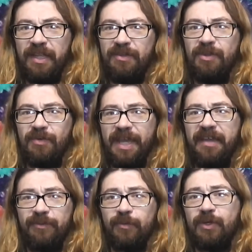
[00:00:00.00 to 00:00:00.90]
And you don't
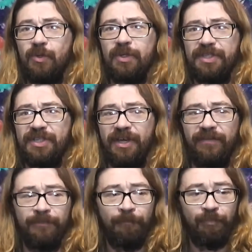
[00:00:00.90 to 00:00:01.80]
have to record
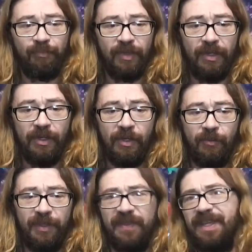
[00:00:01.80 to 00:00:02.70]
stuff
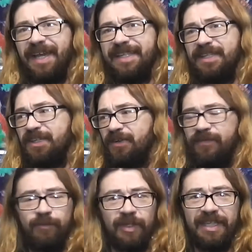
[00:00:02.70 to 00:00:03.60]
with the idea
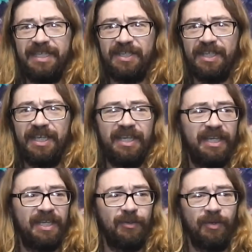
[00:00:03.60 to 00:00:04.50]
of releasing
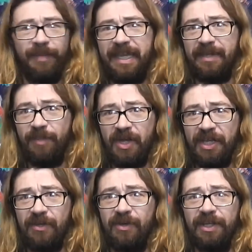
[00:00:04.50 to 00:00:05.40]
it or making
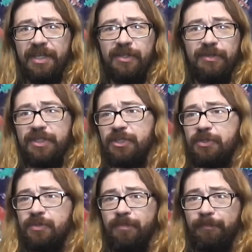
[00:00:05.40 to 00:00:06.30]
money on it. You can
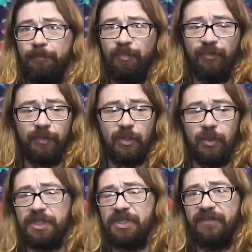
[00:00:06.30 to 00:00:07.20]
just
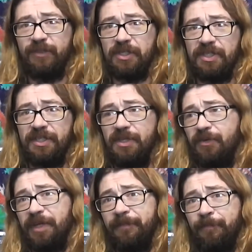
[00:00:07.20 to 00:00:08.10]
record the stuff just to
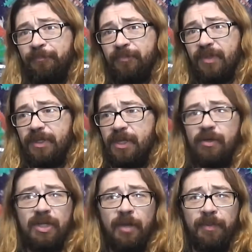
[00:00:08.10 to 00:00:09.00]
do it. You
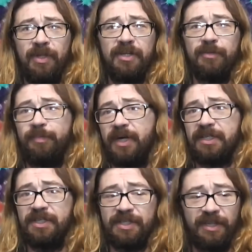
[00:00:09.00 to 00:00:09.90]
know, a couple hundred
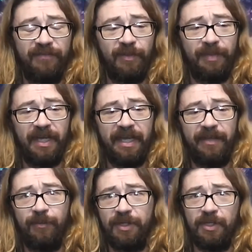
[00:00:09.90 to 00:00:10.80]
bucks is enough to
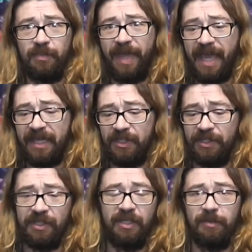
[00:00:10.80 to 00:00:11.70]
buy one of those
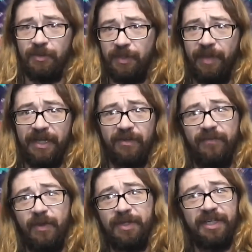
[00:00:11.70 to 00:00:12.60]
packages that comes with a
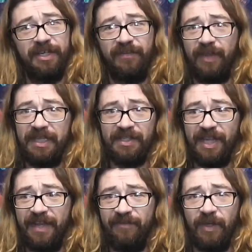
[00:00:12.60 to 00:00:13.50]
microphone, and interface,
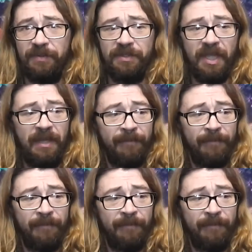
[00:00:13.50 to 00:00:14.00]
and headphones.